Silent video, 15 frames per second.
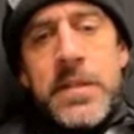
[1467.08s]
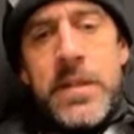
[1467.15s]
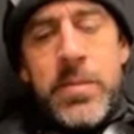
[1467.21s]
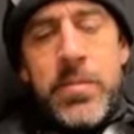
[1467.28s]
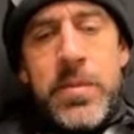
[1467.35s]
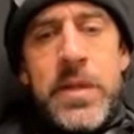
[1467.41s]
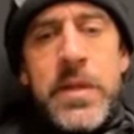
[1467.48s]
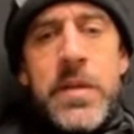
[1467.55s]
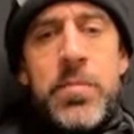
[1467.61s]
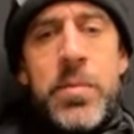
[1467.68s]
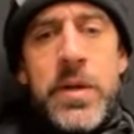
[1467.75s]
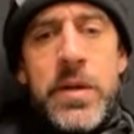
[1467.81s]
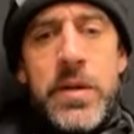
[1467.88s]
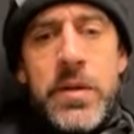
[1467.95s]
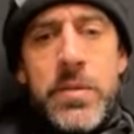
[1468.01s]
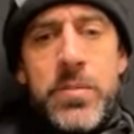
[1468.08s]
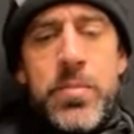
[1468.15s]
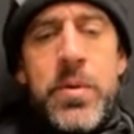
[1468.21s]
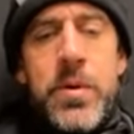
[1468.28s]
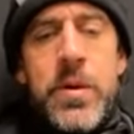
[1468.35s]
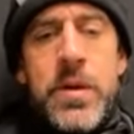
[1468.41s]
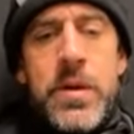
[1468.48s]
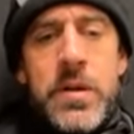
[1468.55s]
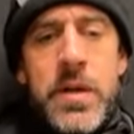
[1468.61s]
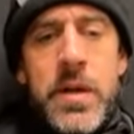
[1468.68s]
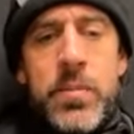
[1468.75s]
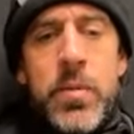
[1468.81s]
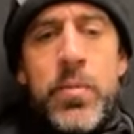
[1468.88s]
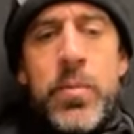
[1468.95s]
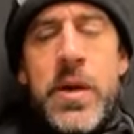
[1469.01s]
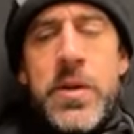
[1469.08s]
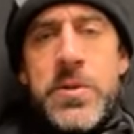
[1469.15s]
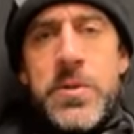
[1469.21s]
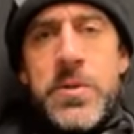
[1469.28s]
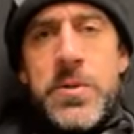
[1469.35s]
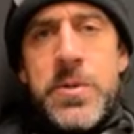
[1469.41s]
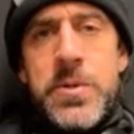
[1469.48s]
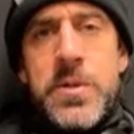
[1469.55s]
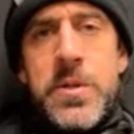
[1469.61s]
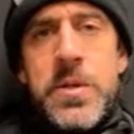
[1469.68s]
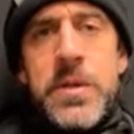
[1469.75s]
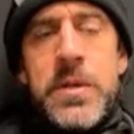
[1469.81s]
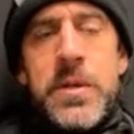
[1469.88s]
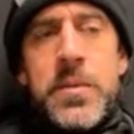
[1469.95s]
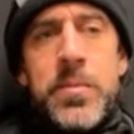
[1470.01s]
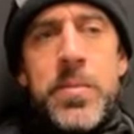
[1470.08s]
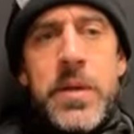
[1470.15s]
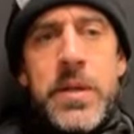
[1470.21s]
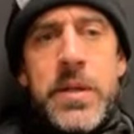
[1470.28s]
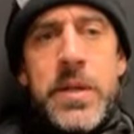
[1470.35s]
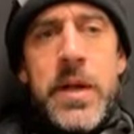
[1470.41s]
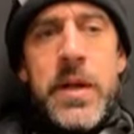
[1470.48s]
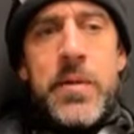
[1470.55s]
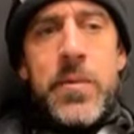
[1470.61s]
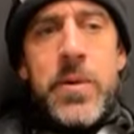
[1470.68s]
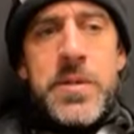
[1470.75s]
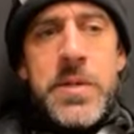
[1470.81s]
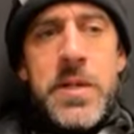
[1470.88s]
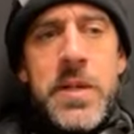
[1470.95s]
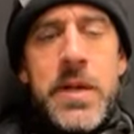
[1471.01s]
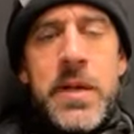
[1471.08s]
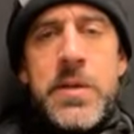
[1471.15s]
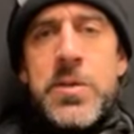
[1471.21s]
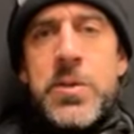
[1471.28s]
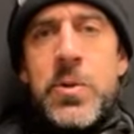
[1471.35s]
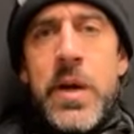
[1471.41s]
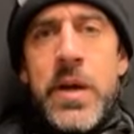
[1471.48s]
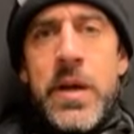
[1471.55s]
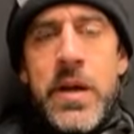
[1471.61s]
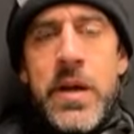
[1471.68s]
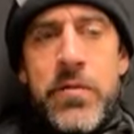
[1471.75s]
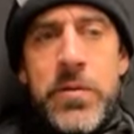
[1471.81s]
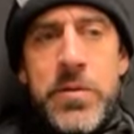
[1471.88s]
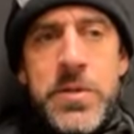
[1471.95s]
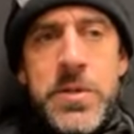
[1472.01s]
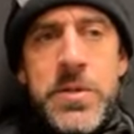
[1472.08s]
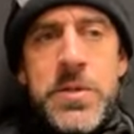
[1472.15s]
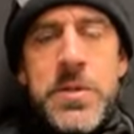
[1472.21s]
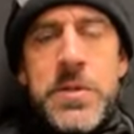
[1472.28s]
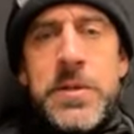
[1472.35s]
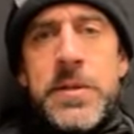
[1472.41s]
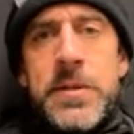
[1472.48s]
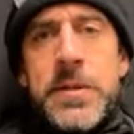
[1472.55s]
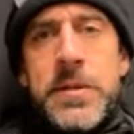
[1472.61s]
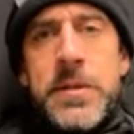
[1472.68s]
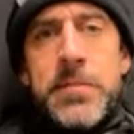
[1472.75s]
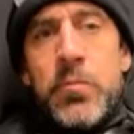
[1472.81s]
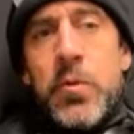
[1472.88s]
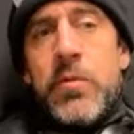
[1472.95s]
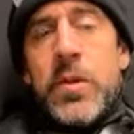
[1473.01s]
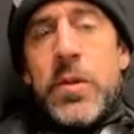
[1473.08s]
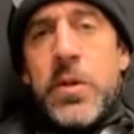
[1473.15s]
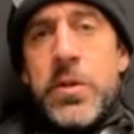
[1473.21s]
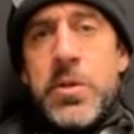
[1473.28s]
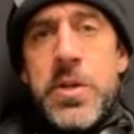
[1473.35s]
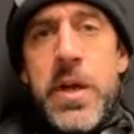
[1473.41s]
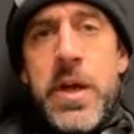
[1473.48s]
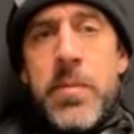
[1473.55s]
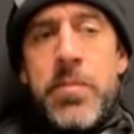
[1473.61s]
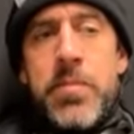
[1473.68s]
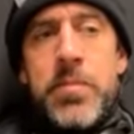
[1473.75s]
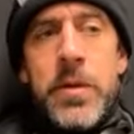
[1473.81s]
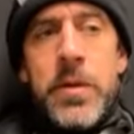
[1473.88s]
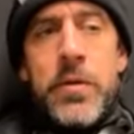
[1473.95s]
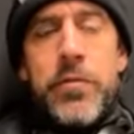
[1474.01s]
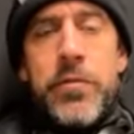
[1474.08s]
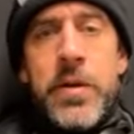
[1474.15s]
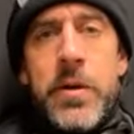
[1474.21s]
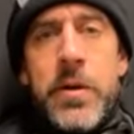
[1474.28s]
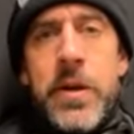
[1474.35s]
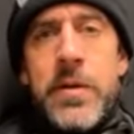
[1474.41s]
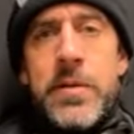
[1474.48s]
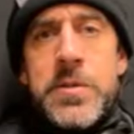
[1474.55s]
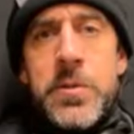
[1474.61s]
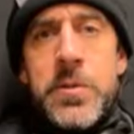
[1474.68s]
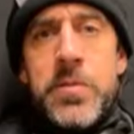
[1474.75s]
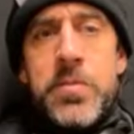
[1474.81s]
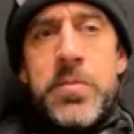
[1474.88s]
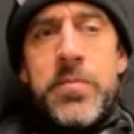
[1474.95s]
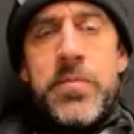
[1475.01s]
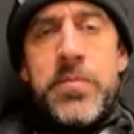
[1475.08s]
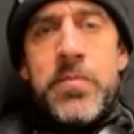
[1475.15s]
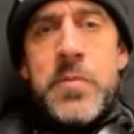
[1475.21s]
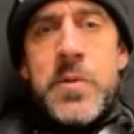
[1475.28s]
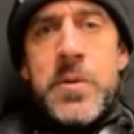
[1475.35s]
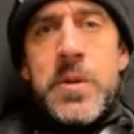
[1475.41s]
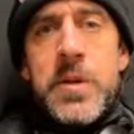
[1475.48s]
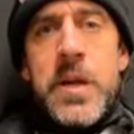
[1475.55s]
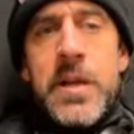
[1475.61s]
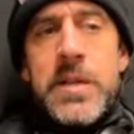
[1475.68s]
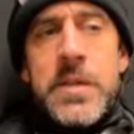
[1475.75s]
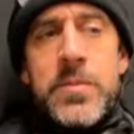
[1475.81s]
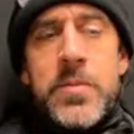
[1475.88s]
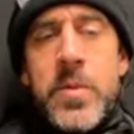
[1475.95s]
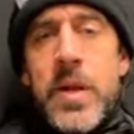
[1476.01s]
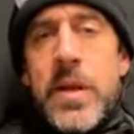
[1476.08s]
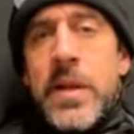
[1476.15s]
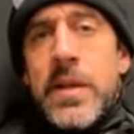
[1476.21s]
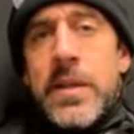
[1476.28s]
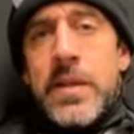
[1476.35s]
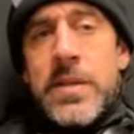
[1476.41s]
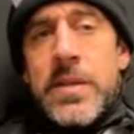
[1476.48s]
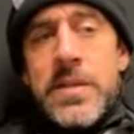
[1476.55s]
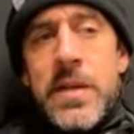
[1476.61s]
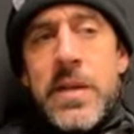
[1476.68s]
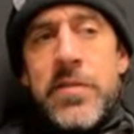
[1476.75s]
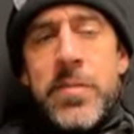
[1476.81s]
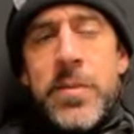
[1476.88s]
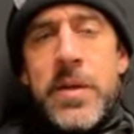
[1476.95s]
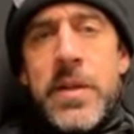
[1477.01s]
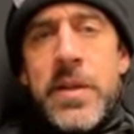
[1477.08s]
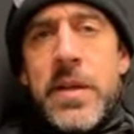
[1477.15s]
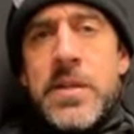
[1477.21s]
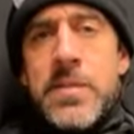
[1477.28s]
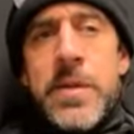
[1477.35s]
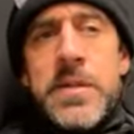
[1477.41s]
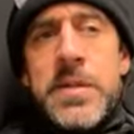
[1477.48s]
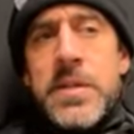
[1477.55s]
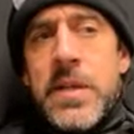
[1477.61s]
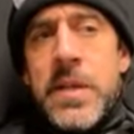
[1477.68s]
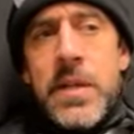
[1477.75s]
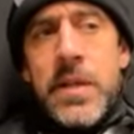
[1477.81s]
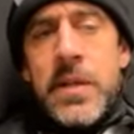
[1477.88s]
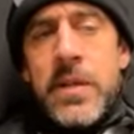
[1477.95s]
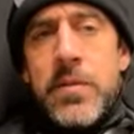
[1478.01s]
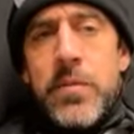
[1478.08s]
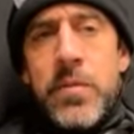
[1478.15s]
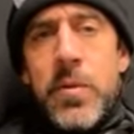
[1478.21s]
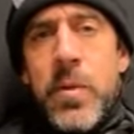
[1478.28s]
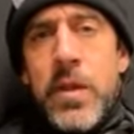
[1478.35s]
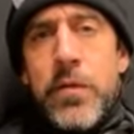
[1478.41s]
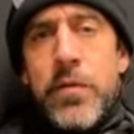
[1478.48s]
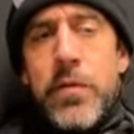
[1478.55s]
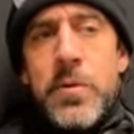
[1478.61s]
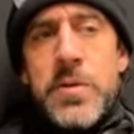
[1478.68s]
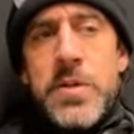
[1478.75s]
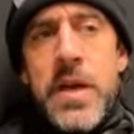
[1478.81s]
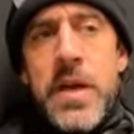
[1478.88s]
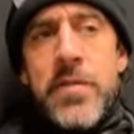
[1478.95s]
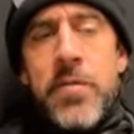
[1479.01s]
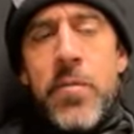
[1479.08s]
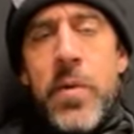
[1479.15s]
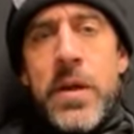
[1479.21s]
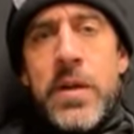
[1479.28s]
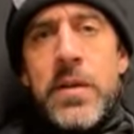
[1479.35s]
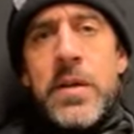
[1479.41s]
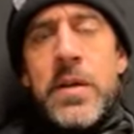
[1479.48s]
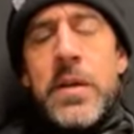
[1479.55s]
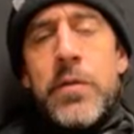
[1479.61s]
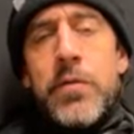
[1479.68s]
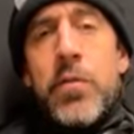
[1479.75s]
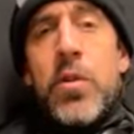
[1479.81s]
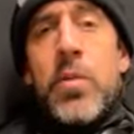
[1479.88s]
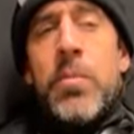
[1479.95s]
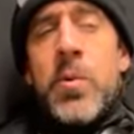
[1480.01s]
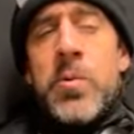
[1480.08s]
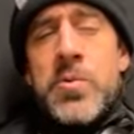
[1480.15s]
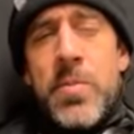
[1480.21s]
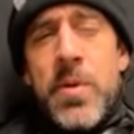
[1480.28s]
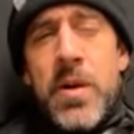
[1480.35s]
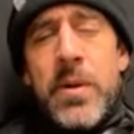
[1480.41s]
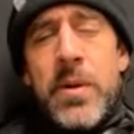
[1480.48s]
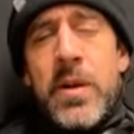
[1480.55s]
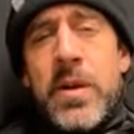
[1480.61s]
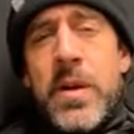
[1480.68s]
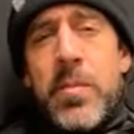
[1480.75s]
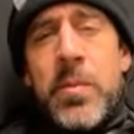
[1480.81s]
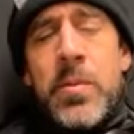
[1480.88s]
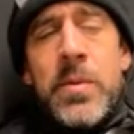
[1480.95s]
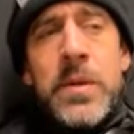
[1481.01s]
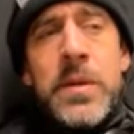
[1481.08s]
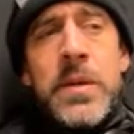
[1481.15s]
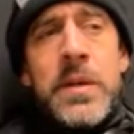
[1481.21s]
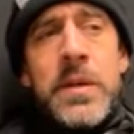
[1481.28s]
They did bring a couple pressures, but yeah, it was a lot of too high coverages, and we've done a good job, you know, figuring out certain concepts we like and that stuff. But I think as much as anything, the way the first half went, for the most part, we had a couple